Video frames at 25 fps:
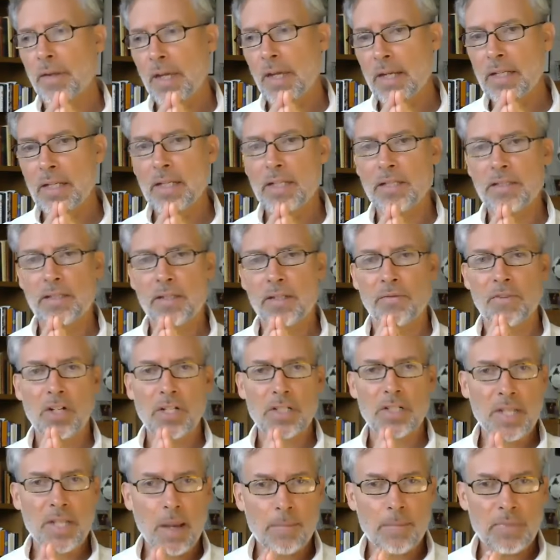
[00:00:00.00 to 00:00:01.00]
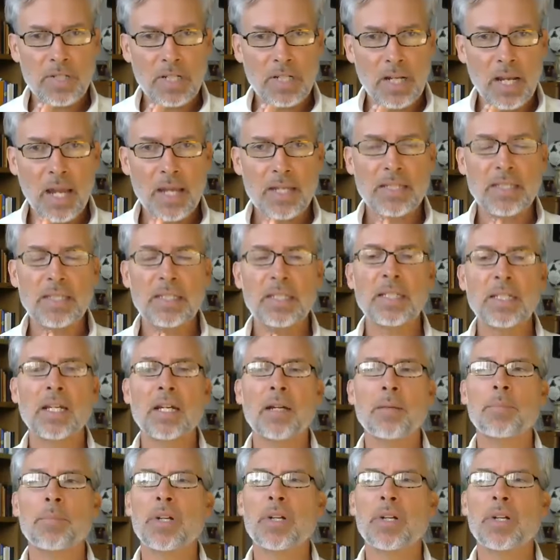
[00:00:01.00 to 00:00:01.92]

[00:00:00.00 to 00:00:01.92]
that it's a very tempting idea,